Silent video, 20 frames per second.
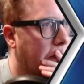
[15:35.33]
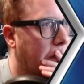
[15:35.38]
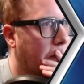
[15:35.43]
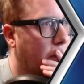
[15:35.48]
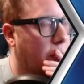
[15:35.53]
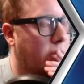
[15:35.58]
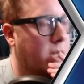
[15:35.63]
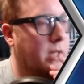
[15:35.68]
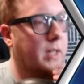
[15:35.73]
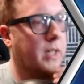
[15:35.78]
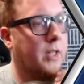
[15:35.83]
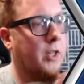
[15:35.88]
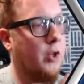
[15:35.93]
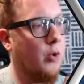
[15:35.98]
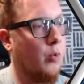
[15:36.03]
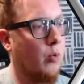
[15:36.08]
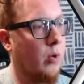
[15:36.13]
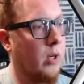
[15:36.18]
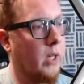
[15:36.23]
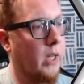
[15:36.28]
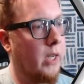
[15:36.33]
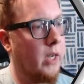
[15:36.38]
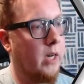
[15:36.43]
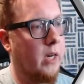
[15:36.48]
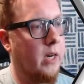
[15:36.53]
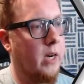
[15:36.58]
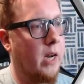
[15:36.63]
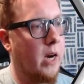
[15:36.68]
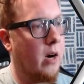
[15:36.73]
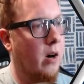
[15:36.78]
Because this is really going to
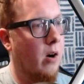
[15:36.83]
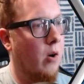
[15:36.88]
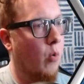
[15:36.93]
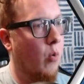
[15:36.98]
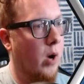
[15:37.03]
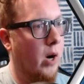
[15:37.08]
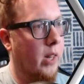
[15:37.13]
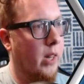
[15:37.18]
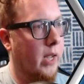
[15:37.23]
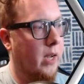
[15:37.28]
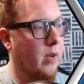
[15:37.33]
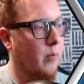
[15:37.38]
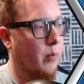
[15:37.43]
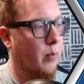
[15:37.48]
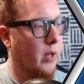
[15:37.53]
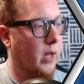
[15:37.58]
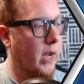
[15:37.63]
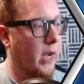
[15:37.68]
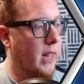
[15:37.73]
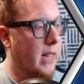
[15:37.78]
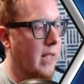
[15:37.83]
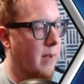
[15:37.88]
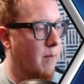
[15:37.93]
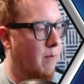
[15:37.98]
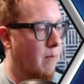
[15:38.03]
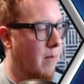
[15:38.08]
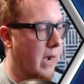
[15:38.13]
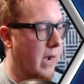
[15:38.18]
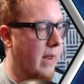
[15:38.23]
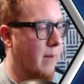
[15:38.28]
narrow where they can play, and they
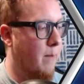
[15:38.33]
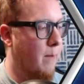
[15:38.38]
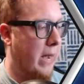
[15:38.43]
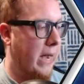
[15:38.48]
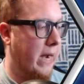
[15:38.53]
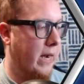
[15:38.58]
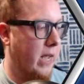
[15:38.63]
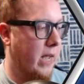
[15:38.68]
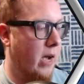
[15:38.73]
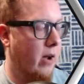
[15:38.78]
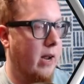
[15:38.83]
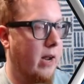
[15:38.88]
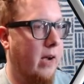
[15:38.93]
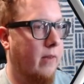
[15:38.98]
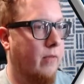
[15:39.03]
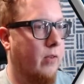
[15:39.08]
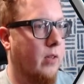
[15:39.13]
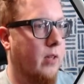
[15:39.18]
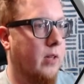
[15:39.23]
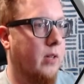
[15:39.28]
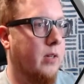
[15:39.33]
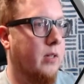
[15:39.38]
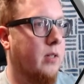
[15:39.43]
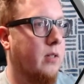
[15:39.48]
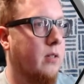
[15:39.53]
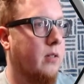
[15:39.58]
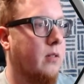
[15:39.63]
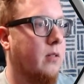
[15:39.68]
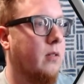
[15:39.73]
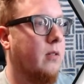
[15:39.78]
might back out after
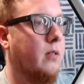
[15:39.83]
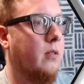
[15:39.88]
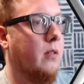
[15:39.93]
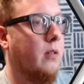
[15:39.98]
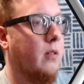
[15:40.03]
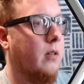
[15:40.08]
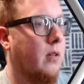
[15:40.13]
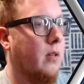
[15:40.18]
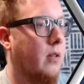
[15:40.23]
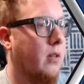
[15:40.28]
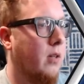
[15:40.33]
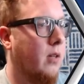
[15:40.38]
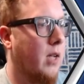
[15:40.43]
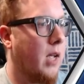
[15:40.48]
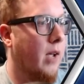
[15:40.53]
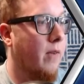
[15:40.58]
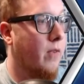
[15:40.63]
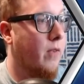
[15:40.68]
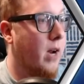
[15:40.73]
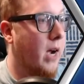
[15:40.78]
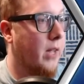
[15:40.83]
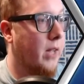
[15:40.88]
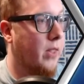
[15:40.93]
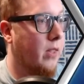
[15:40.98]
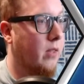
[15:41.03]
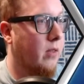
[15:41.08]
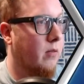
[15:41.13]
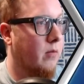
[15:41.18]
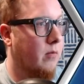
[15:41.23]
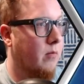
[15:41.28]
this. If not
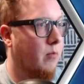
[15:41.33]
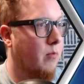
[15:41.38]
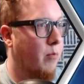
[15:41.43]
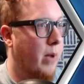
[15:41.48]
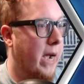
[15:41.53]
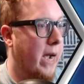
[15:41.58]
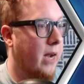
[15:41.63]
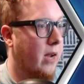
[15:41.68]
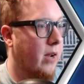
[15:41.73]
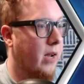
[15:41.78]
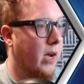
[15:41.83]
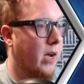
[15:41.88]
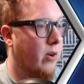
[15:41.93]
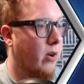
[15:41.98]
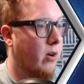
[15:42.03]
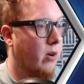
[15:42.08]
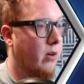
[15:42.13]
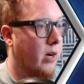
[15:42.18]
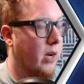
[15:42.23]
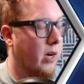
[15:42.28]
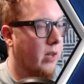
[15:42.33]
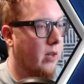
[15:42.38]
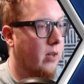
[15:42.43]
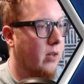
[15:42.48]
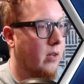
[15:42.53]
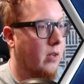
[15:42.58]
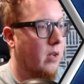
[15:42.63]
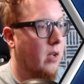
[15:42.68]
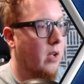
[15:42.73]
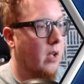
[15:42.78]
backing out already.
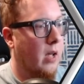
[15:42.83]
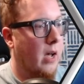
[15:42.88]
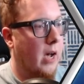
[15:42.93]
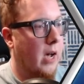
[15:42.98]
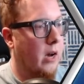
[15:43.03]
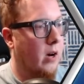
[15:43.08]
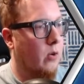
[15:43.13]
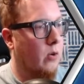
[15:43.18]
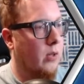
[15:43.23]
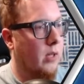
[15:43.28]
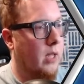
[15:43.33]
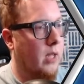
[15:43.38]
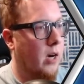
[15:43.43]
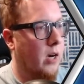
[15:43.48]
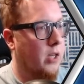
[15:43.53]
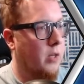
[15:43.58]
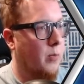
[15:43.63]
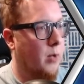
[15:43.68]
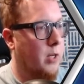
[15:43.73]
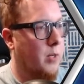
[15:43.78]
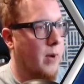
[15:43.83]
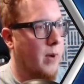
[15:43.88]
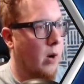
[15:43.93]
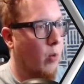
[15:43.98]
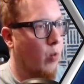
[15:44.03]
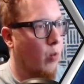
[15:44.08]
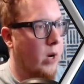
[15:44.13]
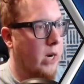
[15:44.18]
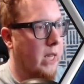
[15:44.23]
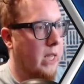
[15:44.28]
I don't really care so much about
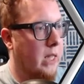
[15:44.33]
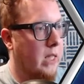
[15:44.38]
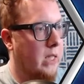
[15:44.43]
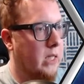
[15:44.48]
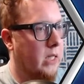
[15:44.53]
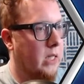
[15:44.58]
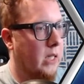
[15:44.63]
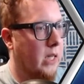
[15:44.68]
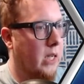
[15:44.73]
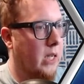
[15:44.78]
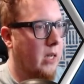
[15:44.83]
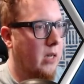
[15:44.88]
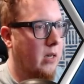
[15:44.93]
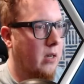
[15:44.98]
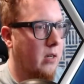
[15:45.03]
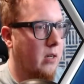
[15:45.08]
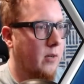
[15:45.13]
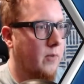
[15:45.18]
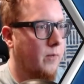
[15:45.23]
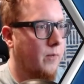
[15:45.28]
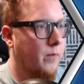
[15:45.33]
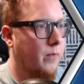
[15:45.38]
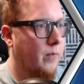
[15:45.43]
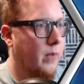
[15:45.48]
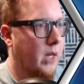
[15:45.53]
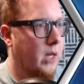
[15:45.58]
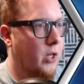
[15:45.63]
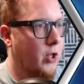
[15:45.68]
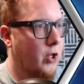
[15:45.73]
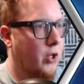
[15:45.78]
winning this lane.
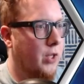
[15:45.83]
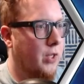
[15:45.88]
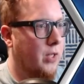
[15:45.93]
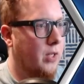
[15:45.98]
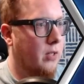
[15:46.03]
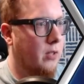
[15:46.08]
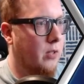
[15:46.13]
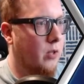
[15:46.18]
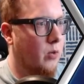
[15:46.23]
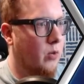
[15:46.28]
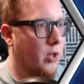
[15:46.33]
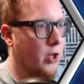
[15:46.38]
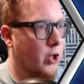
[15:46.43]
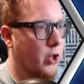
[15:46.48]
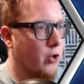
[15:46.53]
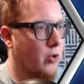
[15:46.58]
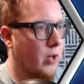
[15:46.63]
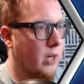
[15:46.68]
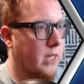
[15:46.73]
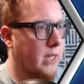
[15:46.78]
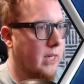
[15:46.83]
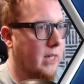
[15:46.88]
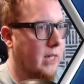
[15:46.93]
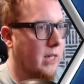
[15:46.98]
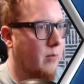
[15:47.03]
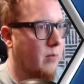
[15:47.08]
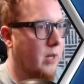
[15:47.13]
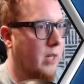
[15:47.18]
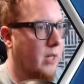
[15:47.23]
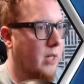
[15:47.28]
It's just restricting
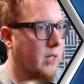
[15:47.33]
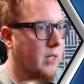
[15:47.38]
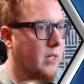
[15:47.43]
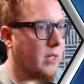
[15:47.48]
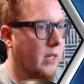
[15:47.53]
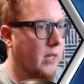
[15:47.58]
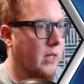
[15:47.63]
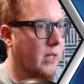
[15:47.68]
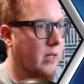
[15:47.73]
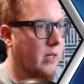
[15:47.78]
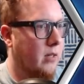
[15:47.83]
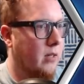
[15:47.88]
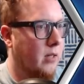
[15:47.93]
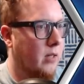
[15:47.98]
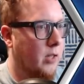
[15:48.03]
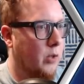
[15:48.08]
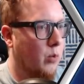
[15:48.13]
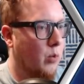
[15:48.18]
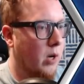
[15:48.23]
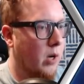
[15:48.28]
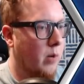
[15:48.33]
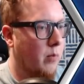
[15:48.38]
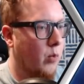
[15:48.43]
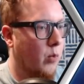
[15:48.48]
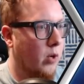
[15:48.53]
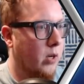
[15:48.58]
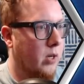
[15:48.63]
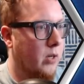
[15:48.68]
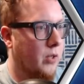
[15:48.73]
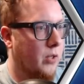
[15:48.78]
them to this lane is what I'm
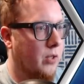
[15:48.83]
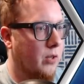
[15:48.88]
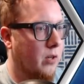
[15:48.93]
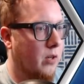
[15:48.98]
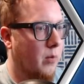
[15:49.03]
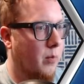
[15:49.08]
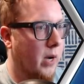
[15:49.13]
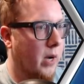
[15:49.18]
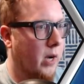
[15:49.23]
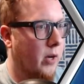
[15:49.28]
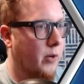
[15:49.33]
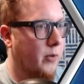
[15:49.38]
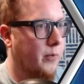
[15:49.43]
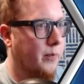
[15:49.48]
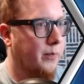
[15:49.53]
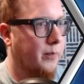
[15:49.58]
more concerned about.